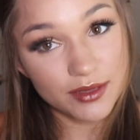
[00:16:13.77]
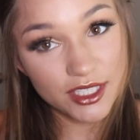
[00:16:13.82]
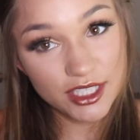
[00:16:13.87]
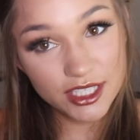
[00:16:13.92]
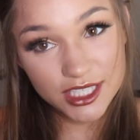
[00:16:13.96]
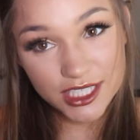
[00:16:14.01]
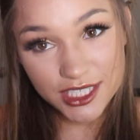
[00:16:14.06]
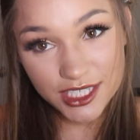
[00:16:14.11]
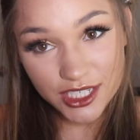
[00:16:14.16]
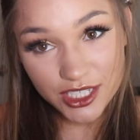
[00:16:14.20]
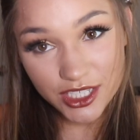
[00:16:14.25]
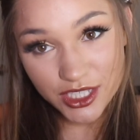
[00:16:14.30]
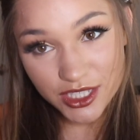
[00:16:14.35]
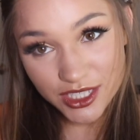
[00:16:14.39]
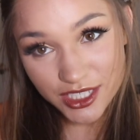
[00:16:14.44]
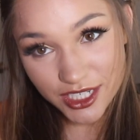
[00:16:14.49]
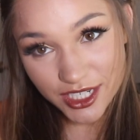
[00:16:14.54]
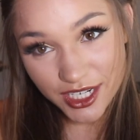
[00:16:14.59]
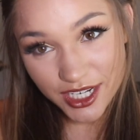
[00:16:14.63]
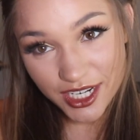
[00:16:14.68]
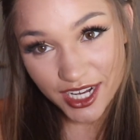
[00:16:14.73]
still
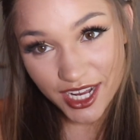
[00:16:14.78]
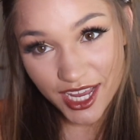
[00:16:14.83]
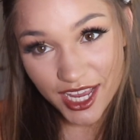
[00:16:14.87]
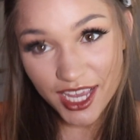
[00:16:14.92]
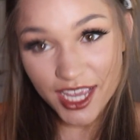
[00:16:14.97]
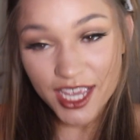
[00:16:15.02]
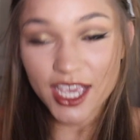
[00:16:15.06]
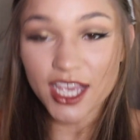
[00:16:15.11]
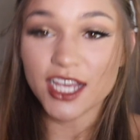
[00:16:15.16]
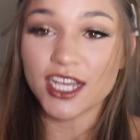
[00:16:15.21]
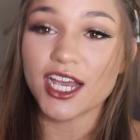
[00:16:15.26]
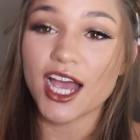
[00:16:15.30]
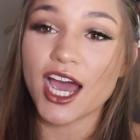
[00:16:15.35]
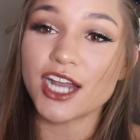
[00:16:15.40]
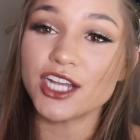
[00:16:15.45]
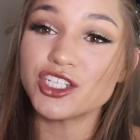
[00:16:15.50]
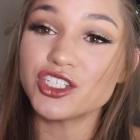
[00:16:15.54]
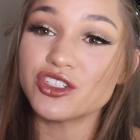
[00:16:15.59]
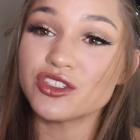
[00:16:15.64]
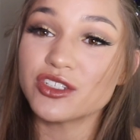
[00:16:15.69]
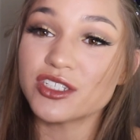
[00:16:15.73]
learning how
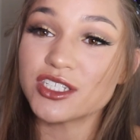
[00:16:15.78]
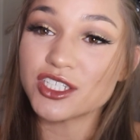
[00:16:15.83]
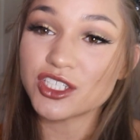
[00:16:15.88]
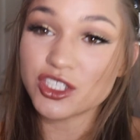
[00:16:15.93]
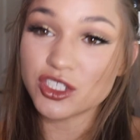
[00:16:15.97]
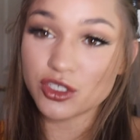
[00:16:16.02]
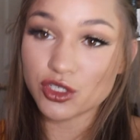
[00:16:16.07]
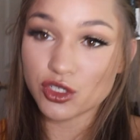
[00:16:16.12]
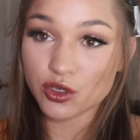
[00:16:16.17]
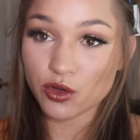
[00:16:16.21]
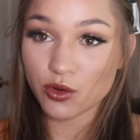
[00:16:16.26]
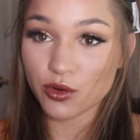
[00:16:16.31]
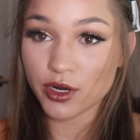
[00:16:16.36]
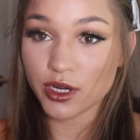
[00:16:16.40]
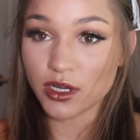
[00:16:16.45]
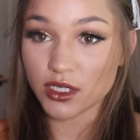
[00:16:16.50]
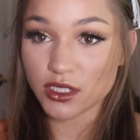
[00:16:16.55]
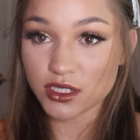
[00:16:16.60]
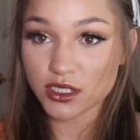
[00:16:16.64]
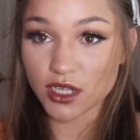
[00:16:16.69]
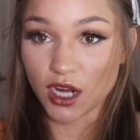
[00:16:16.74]
to do this
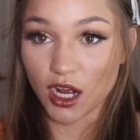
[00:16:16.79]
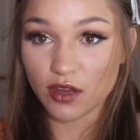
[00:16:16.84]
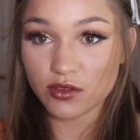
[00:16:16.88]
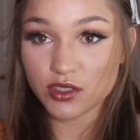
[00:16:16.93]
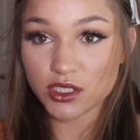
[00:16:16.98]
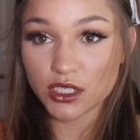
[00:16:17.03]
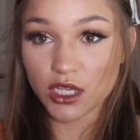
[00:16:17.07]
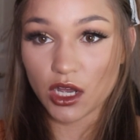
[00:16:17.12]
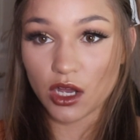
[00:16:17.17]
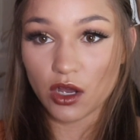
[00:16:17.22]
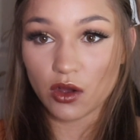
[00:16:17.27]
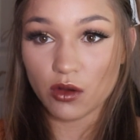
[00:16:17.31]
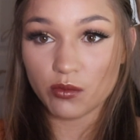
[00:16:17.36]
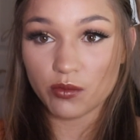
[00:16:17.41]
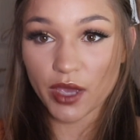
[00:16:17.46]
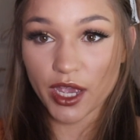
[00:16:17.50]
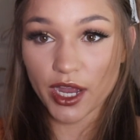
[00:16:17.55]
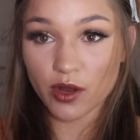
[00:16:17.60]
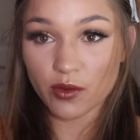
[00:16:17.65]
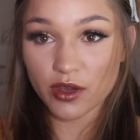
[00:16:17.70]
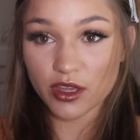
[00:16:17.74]
tutorial stuff, so
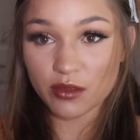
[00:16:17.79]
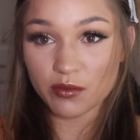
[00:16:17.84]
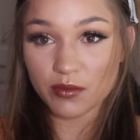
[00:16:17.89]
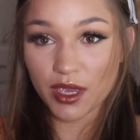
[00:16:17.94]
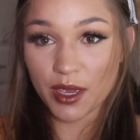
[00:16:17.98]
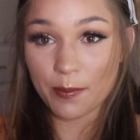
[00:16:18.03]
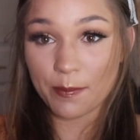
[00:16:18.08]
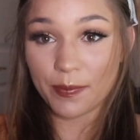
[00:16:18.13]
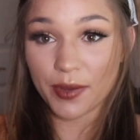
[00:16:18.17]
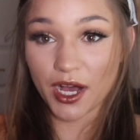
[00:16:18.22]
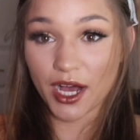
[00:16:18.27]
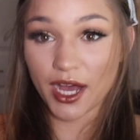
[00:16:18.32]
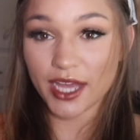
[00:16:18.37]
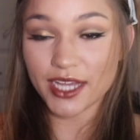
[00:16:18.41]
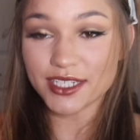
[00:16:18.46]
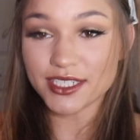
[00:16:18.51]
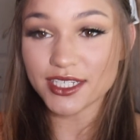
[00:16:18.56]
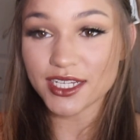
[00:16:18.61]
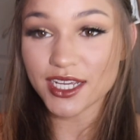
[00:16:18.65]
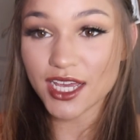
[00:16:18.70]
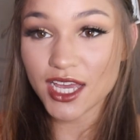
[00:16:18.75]
bear with me,
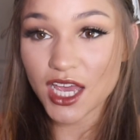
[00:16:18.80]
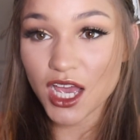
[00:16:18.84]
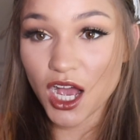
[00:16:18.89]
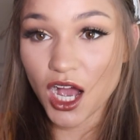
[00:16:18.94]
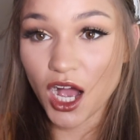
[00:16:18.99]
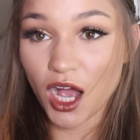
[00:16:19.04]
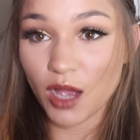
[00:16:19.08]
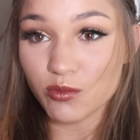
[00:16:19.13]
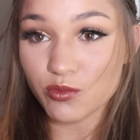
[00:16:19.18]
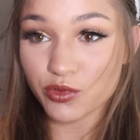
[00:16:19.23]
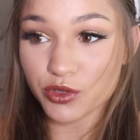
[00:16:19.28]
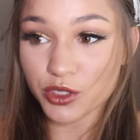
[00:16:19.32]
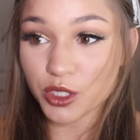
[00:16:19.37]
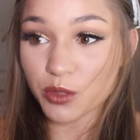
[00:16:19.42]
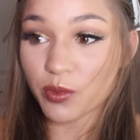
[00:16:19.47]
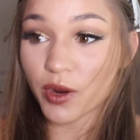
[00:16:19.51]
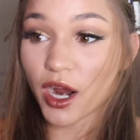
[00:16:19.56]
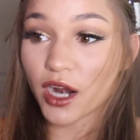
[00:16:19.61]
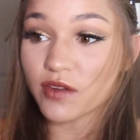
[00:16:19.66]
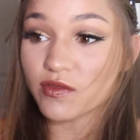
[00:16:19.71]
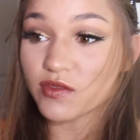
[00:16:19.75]
but I'm really
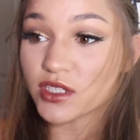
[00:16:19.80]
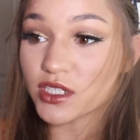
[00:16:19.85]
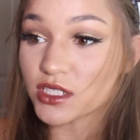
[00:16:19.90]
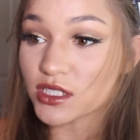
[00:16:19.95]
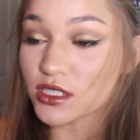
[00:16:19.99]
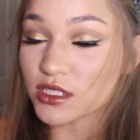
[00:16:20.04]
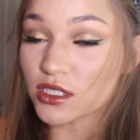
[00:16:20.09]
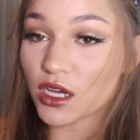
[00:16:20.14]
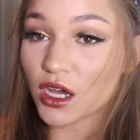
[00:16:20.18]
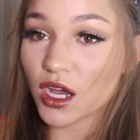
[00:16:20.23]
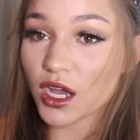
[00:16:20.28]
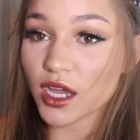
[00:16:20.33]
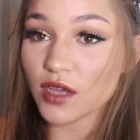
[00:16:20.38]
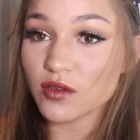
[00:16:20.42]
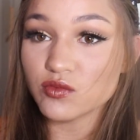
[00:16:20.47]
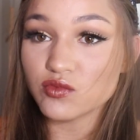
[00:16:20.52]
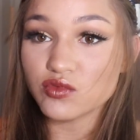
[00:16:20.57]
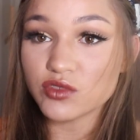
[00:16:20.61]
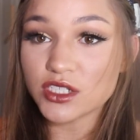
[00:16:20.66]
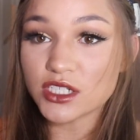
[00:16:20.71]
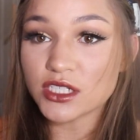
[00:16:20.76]
proud of this look. I
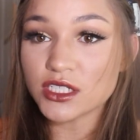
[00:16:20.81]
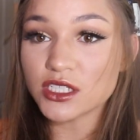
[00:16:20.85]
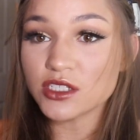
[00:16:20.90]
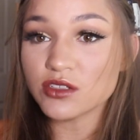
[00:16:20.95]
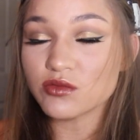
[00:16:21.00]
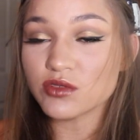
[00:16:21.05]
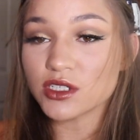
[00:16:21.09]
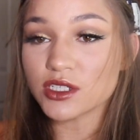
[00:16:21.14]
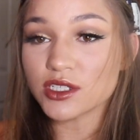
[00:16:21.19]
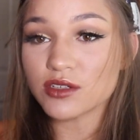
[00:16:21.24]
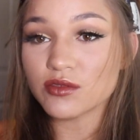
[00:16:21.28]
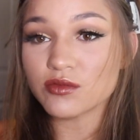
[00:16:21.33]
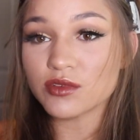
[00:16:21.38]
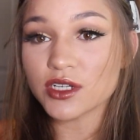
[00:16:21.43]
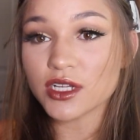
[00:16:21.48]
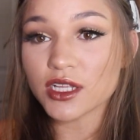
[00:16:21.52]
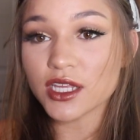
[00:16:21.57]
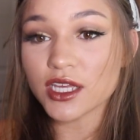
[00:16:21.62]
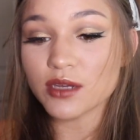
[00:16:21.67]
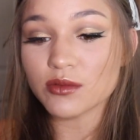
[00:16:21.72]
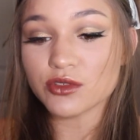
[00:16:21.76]

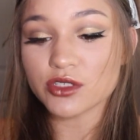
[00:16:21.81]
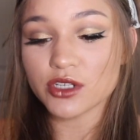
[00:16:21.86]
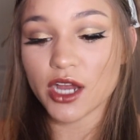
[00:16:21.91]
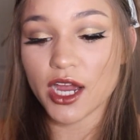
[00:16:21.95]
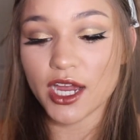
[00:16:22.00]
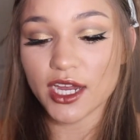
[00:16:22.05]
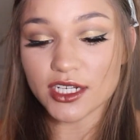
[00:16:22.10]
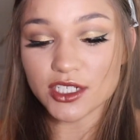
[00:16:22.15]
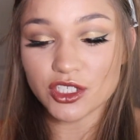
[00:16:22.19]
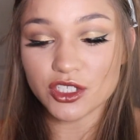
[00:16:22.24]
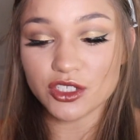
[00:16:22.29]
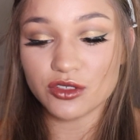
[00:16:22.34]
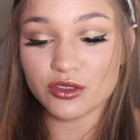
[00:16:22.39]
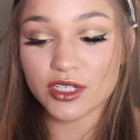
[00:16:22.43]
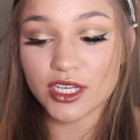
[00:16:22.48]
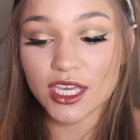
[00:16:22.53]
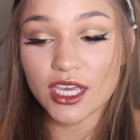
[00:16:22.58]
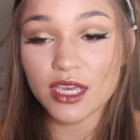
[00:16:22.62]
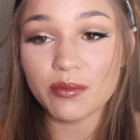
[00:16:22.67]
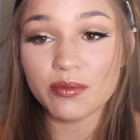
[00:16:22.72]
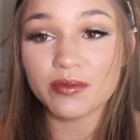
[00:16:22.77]
really am trying to
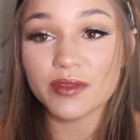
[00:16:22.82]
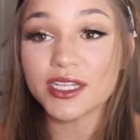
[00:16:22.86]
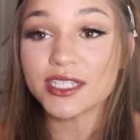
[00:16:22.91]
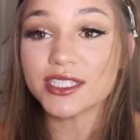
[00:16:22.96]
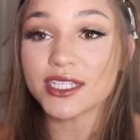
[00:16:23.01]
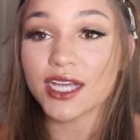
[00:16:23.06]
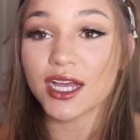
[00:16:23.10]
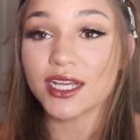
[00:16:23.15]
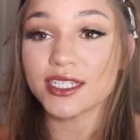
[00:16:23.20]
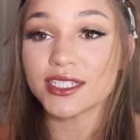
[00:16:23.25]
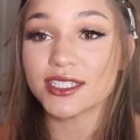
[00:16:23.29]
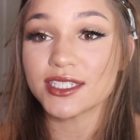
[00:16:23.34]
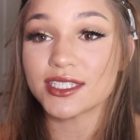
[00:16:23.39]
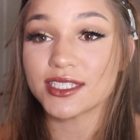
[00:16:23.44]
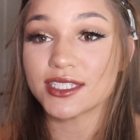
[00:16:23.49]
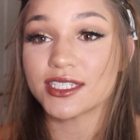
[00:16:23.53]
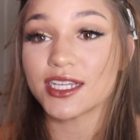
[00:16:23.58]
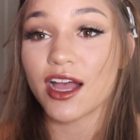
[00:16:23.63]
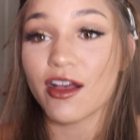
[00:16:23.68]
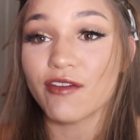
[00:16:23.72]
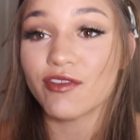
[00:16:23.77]
keep this
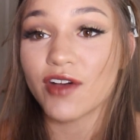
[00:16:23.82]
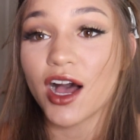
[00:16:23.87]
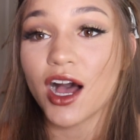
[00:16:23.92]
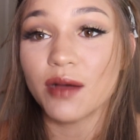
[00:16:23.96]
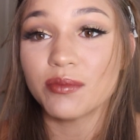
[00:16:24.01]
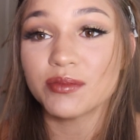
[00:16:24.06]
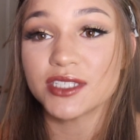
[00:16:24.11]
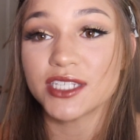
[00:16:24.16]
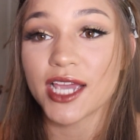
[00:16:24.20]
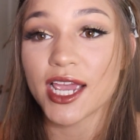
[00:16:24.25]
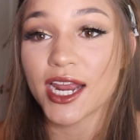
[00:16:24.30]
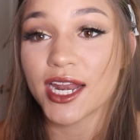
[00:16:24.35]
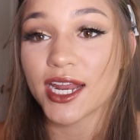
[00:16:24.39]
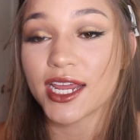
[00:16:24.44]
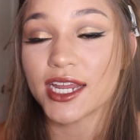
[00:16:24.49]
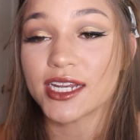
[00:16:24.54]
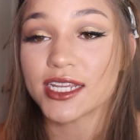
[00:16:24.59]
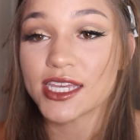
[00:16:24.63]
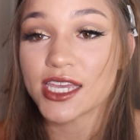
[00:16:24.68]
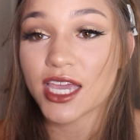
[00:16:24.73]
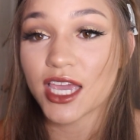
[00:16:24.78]
stuff
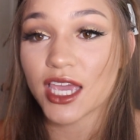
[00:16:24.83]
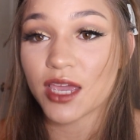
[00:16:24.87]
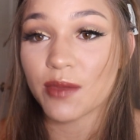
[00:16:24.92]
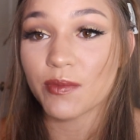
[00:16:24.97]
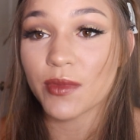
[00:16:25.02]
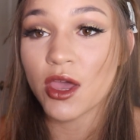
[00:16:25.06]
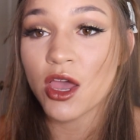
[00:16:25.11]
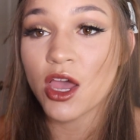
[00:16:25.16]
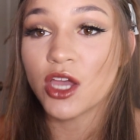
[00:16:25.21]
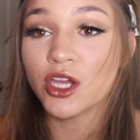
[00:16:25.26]
updated, keep